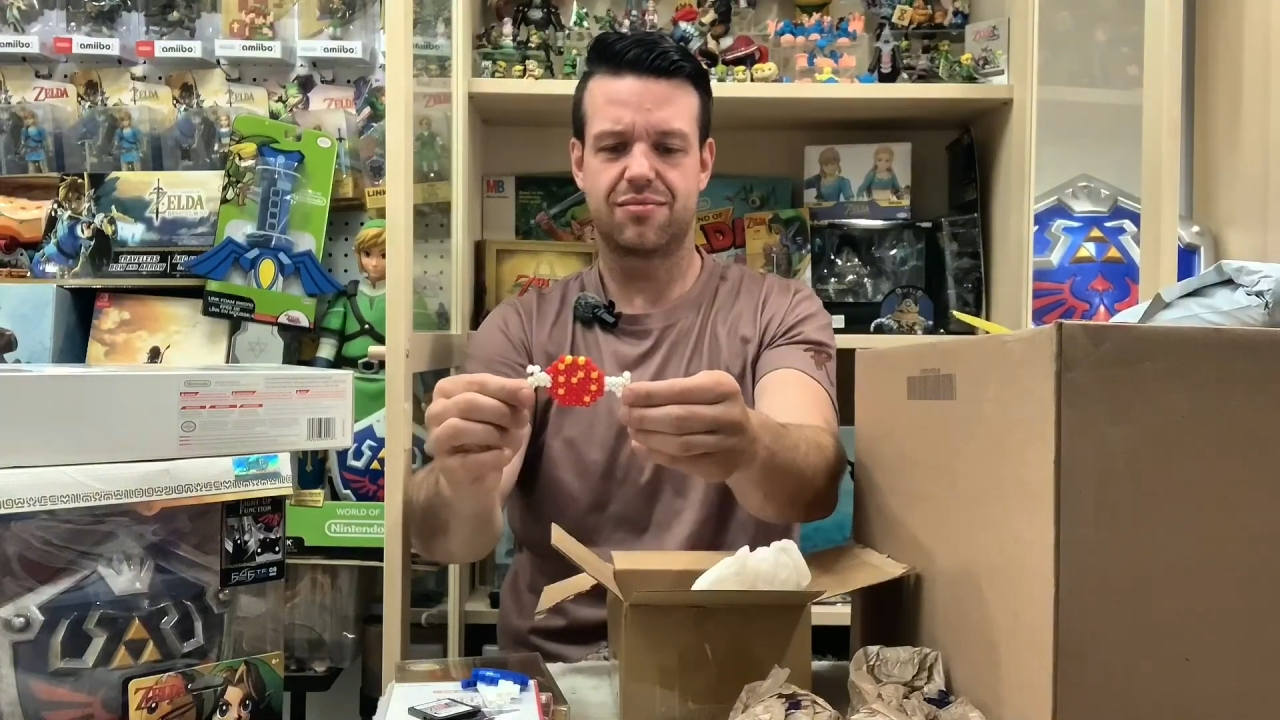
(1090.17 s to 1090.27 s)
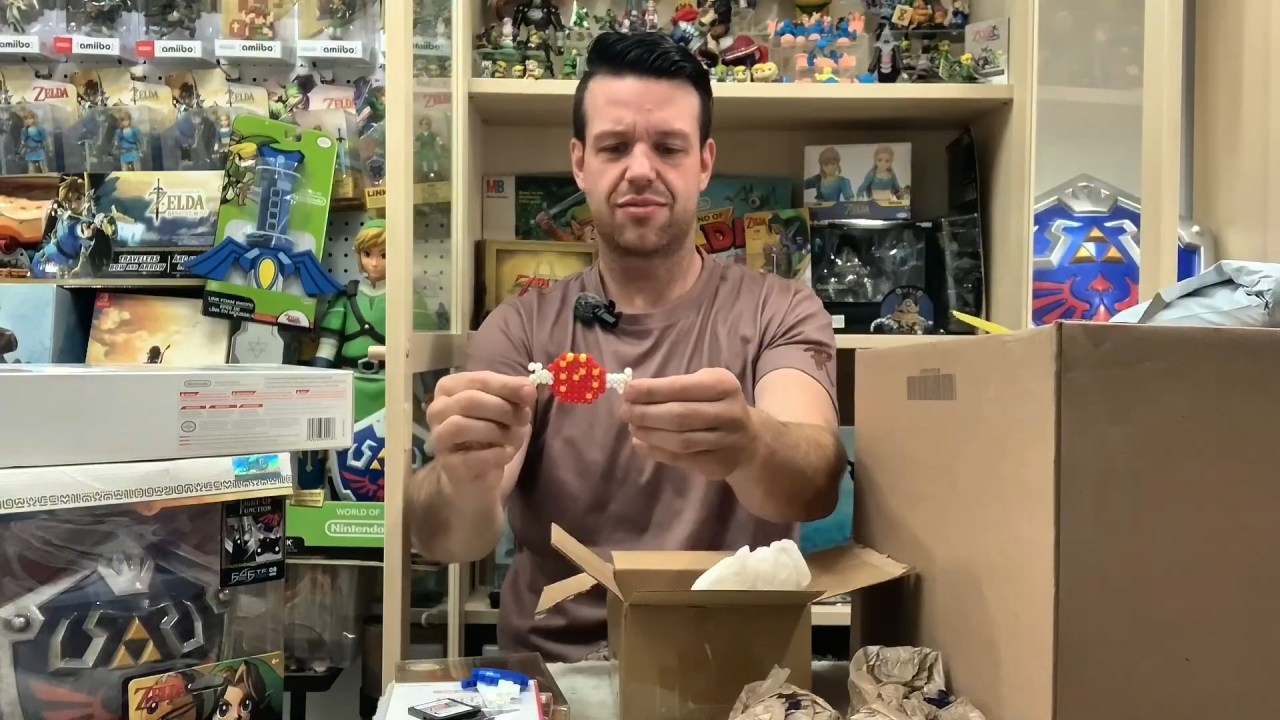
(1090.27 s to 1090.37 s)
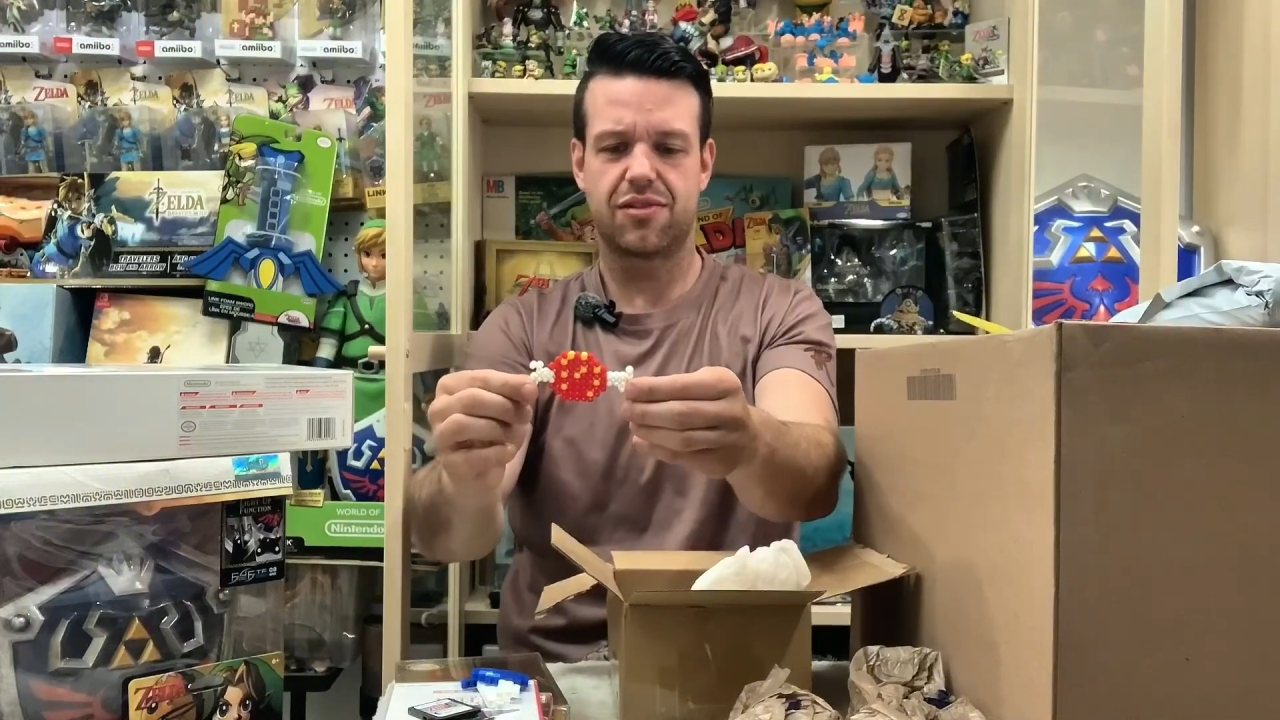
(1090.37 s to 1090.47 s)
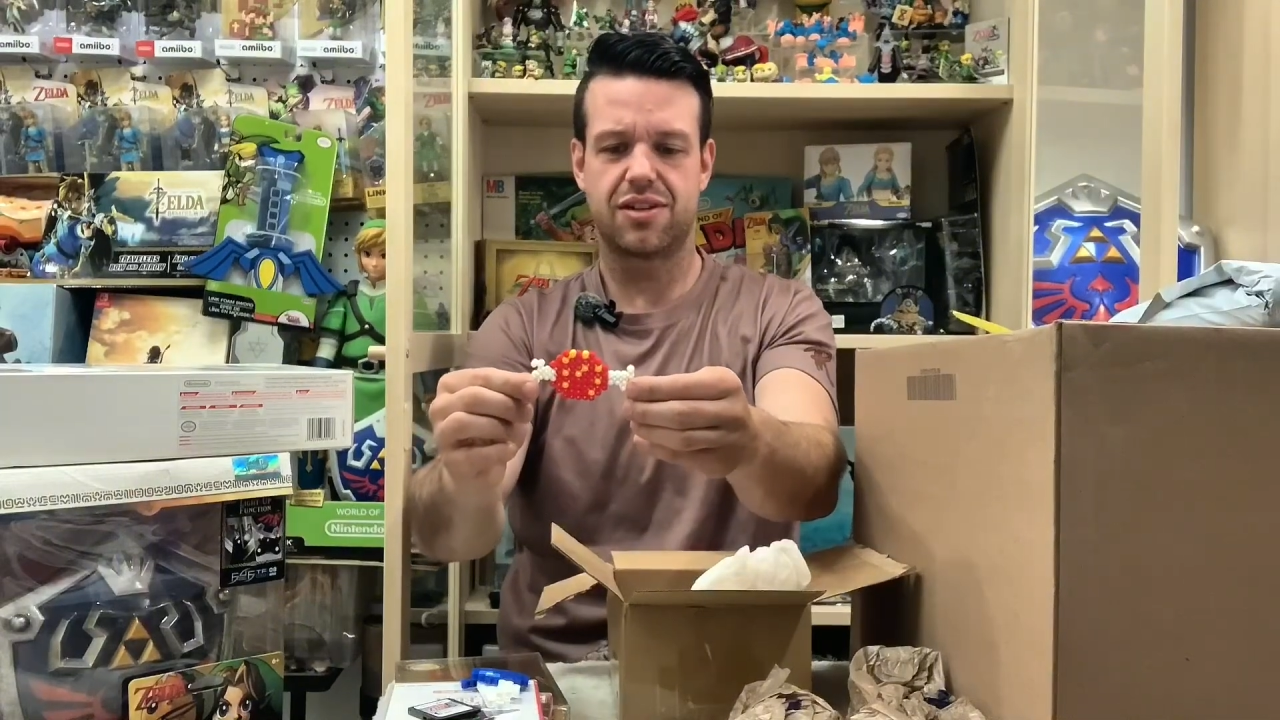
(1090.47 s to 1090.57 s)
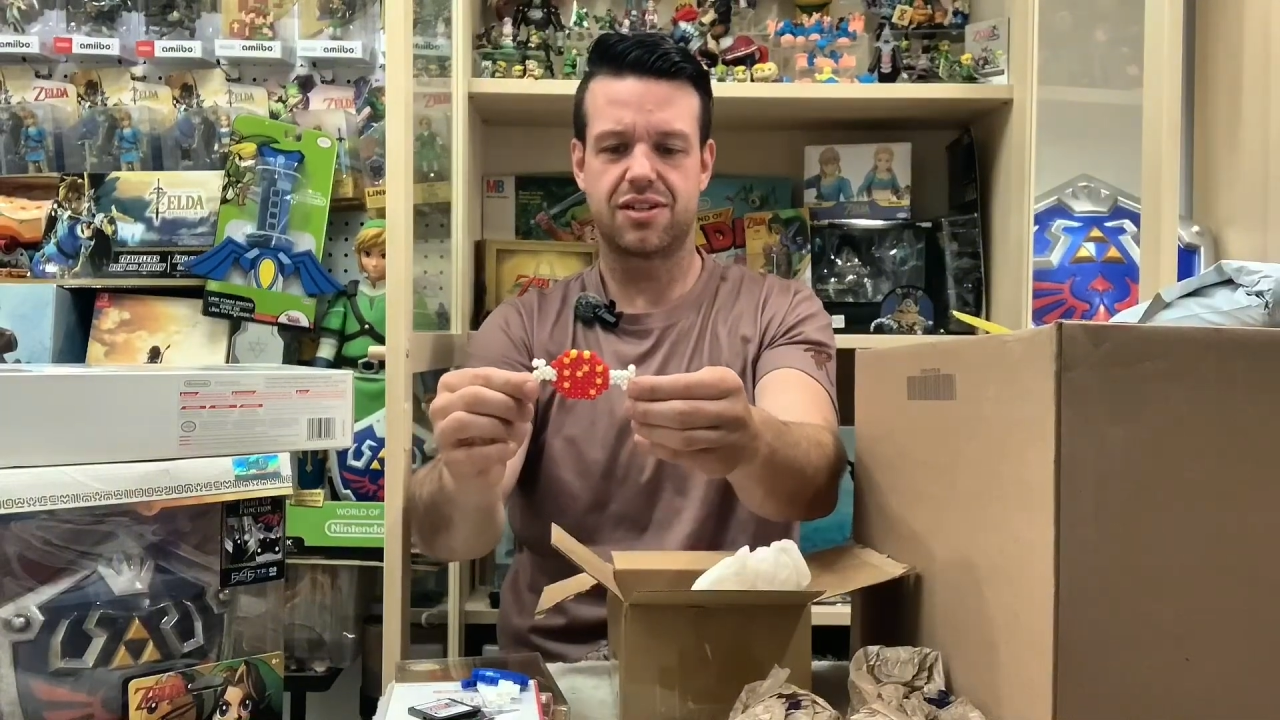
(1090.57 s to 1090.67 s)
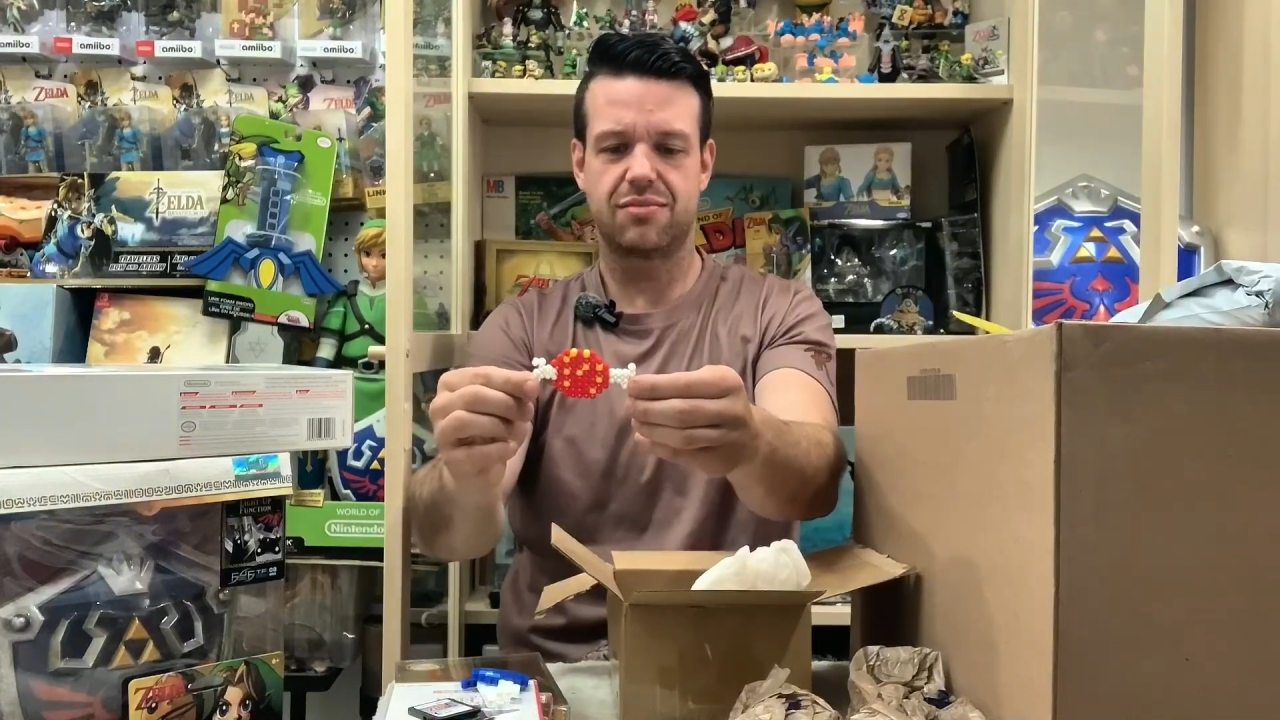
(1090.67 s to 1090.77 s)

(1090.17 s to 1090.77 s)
I'm crazy,